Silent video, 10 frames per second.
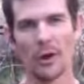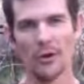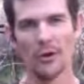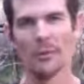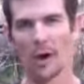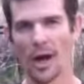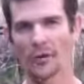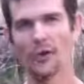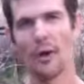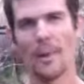Those that mind
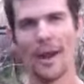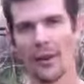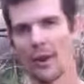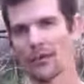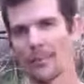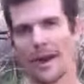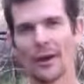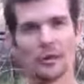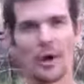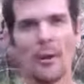do not matter, those that matter
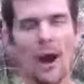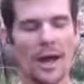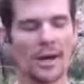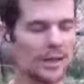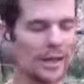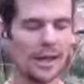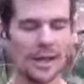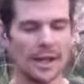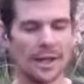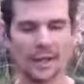do not mind.
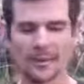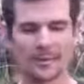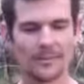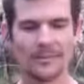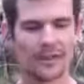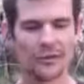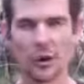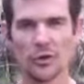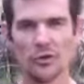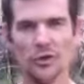And
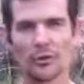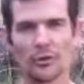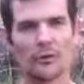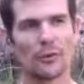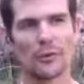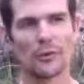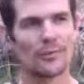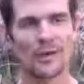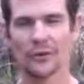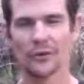social disapproval.
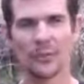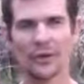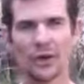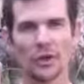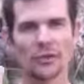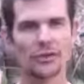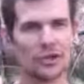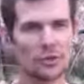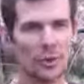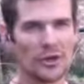It's the two biggest hurdles.
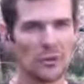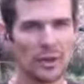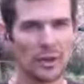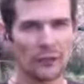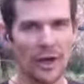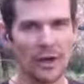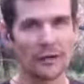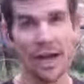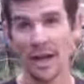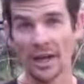Situational inconvenience,
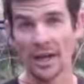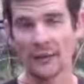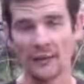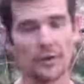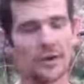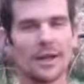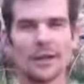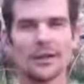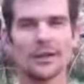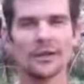can't get enough fruit,
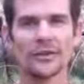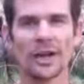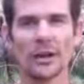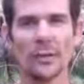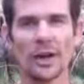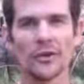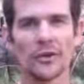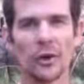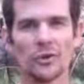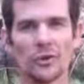Second one,
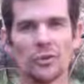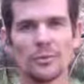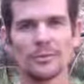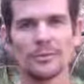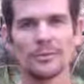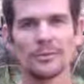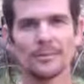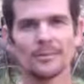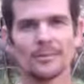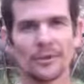social,
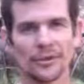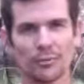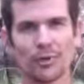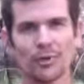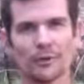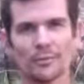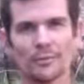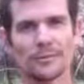disapproval.